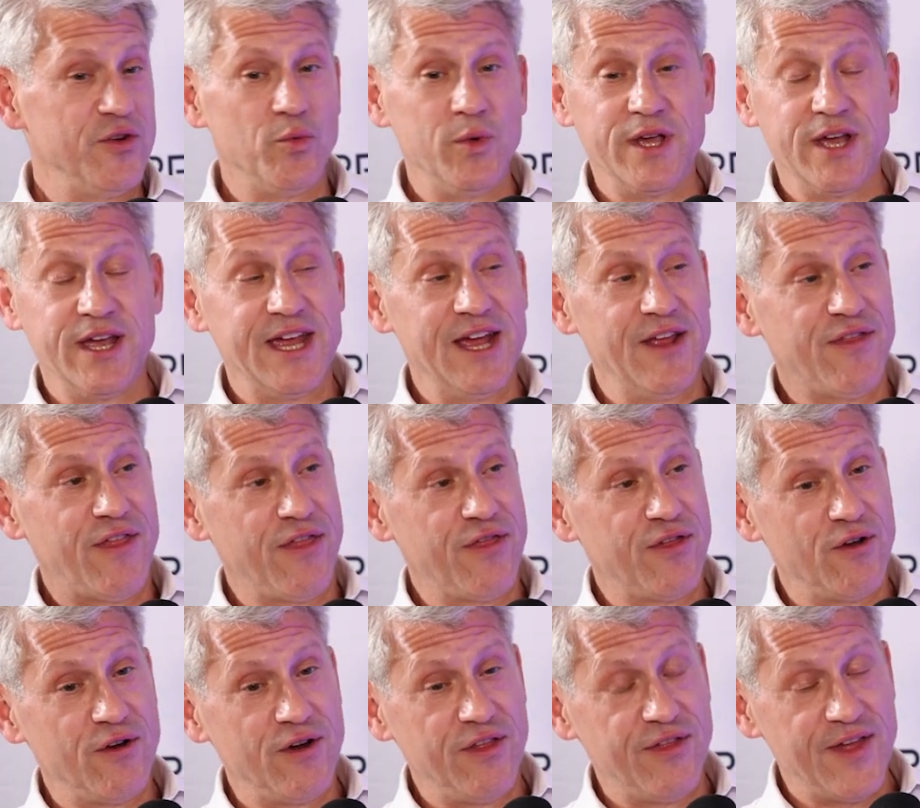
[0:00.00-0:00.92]
We could get the
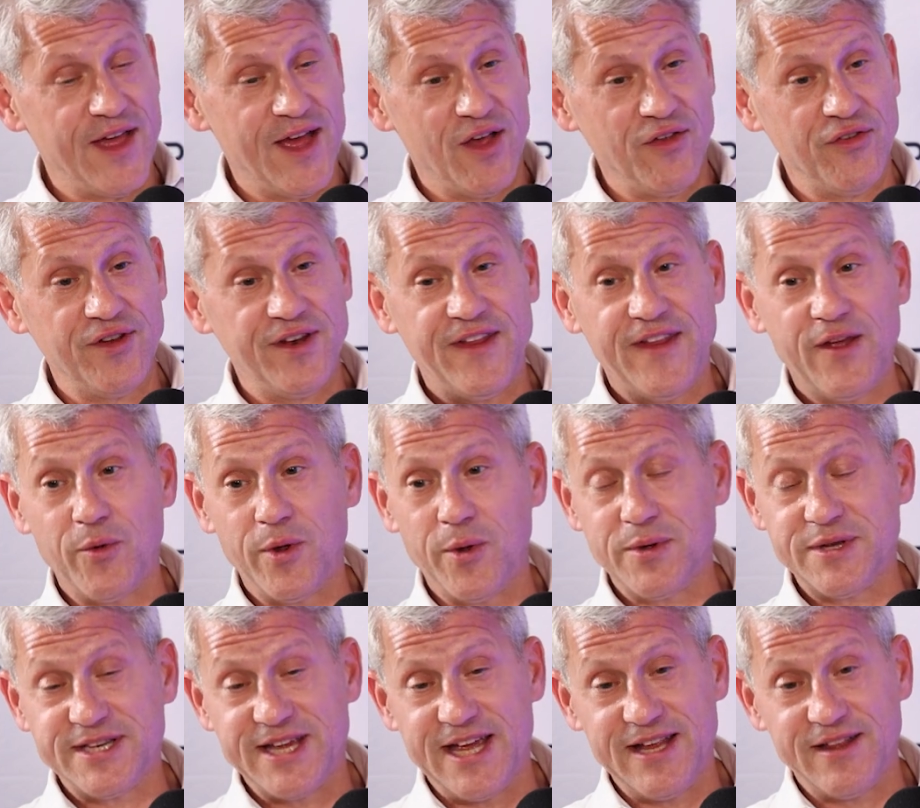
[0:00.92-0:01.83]
$30,000, and then we
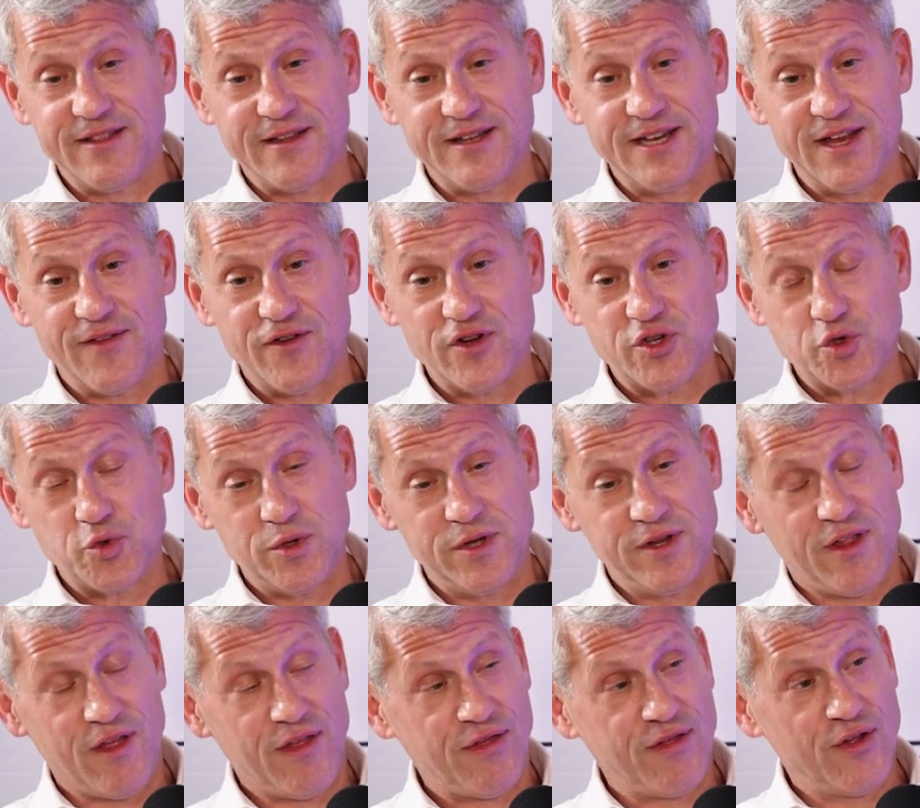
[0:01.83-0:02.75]
would take the difference between
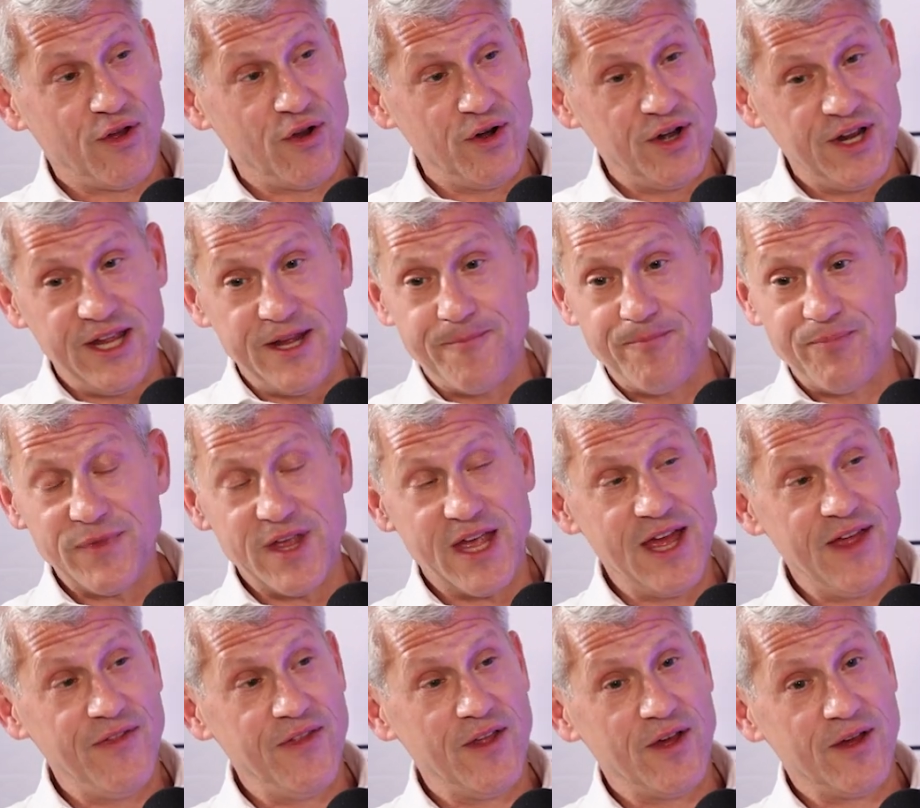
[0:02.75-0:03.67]
the 30
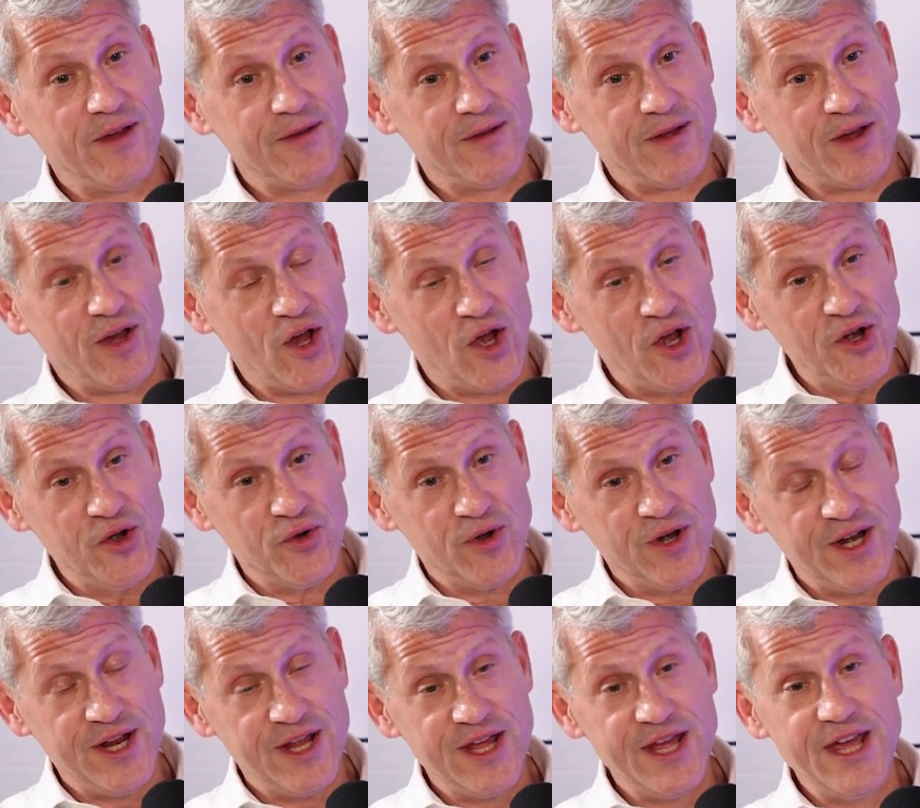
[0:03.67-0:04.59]
and the
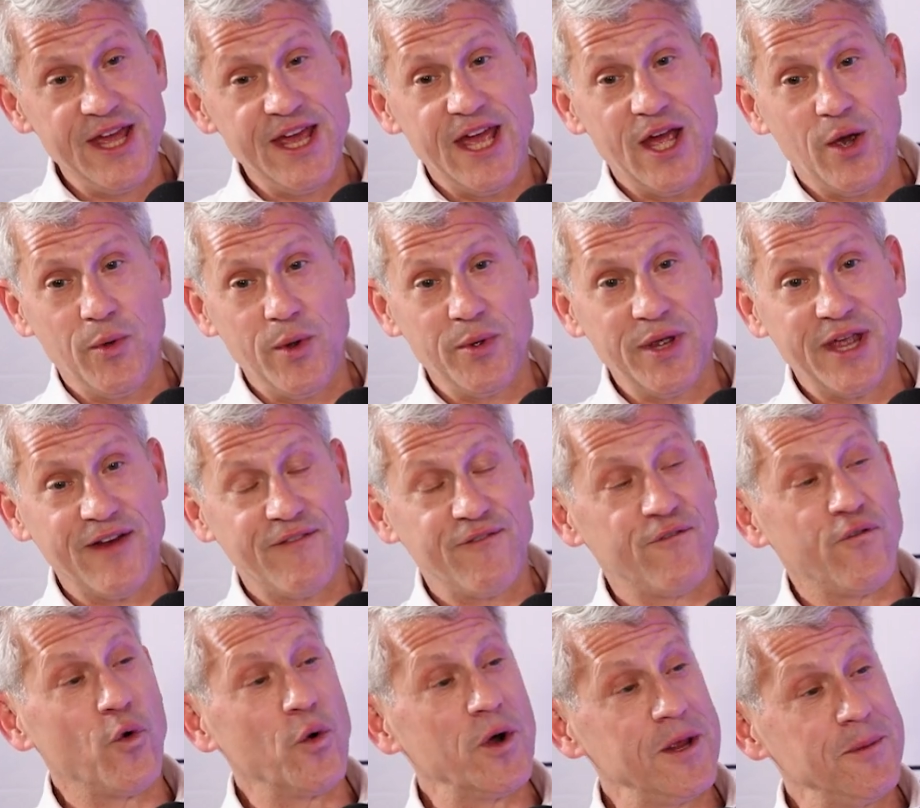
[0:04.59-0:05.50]
100, and we would get
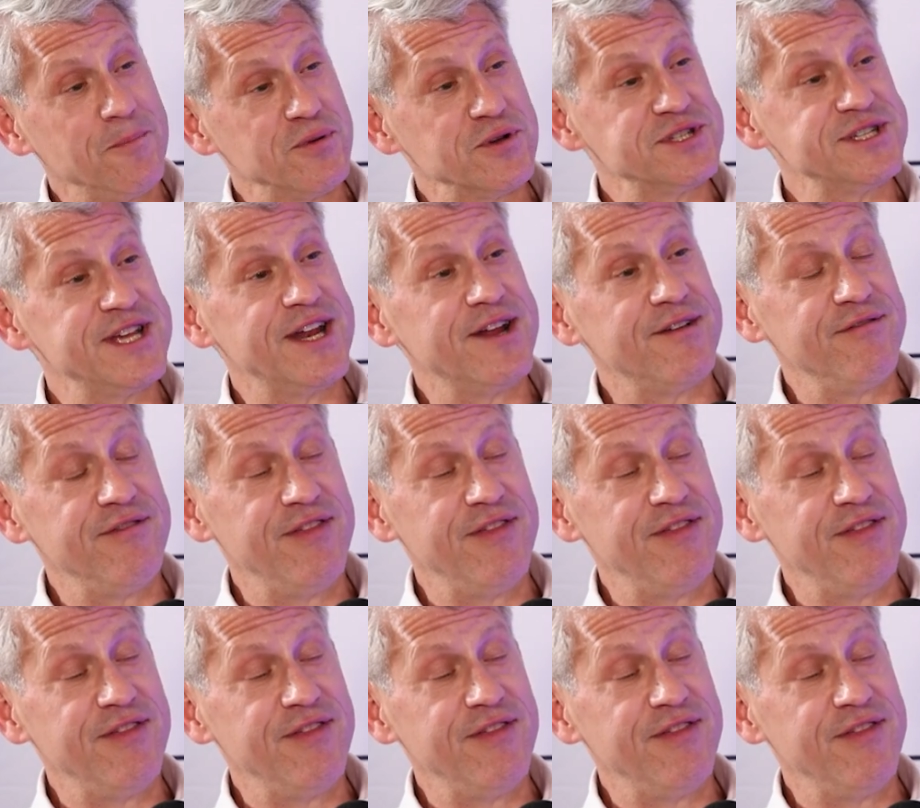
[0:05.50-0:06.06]
40% of